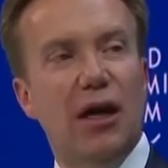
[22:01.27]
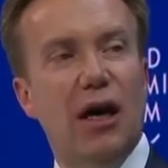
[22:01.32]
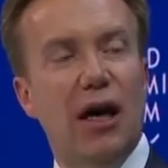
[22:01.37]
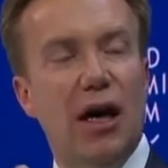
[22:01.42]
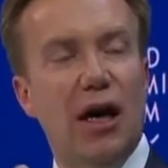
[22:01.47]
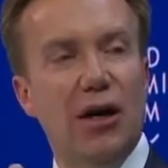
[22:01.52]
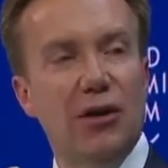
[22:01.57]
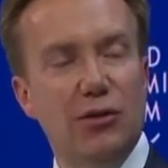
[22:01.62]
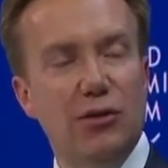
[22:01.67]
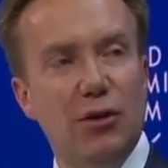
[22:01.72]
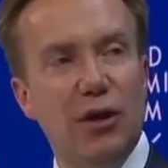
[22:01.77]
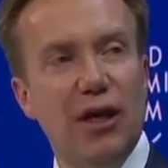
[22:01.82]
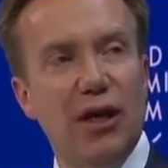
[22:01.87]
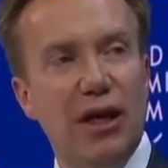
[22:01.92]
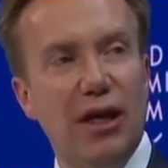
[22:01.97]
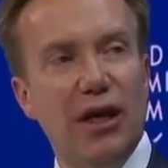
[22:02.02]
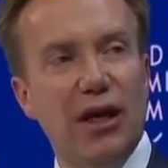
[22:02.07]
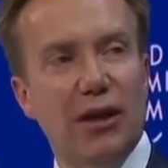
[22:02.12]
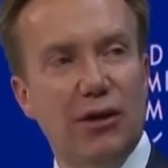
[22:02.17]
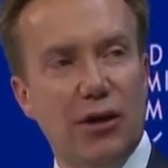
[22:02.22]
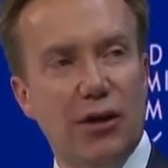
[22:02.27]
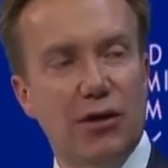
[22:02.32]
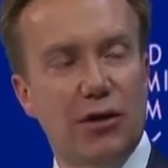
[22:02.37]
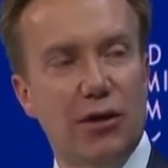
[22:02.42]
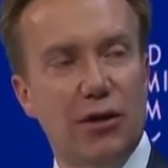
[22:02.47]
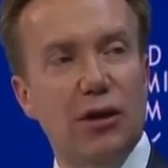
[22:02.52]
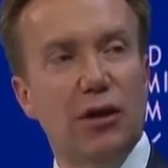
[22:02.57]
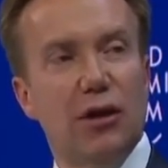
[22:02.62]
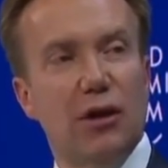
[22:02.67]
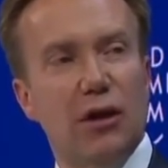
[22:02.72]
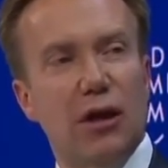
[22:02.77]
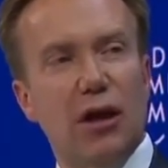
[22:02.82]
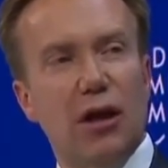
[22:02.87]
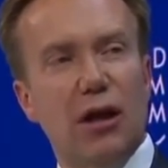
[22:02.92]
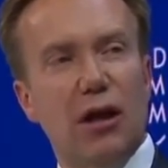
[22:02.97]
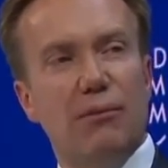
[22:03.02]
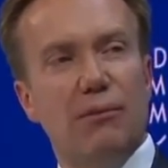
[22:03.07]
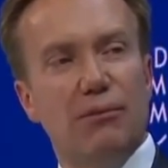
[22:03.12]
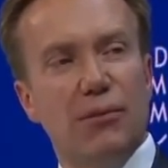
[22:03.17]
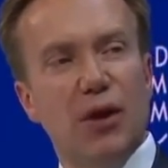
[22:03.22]
UAE, and other
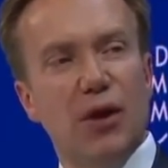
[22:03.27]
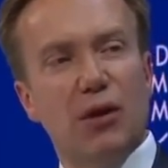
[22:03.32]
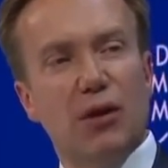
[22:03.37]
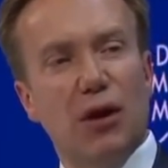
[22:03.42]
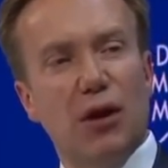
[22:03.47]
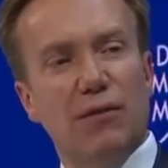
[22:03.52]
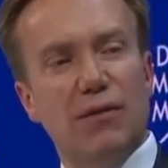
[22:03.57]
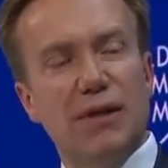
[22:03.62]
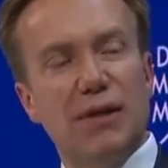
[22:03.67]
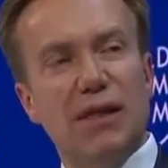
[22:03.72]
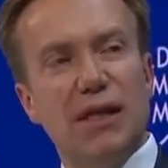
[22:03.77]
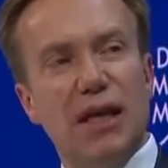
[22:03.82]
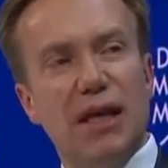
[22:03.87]
Gulf